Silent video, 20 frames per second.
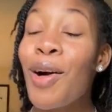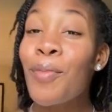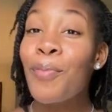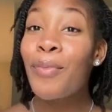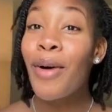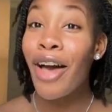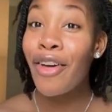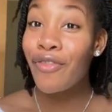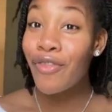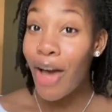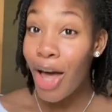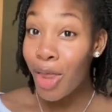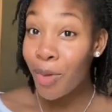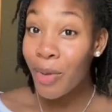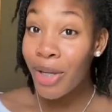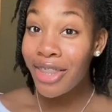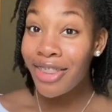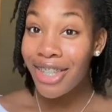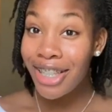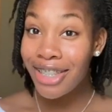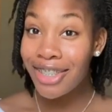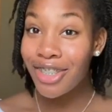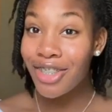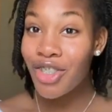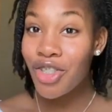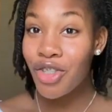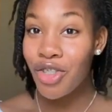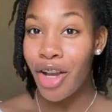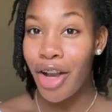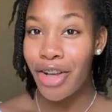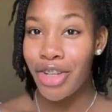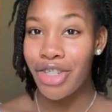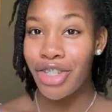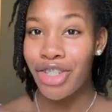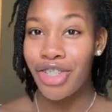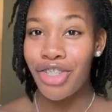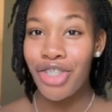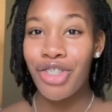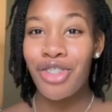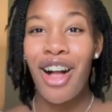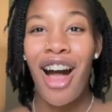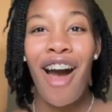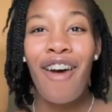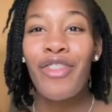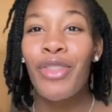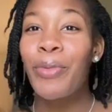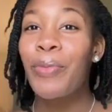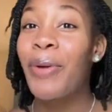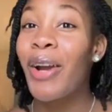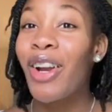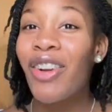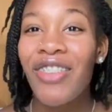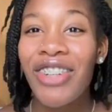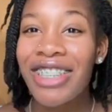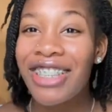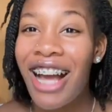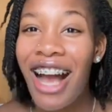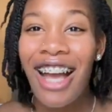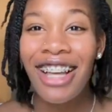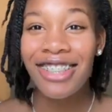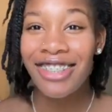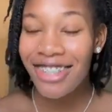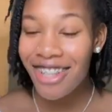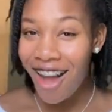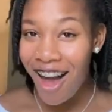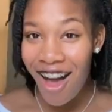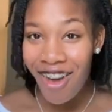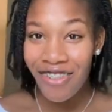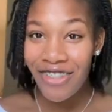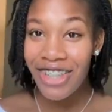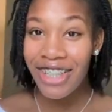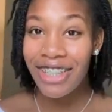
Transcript: By following these instructions, you'll have the perfect iced coffee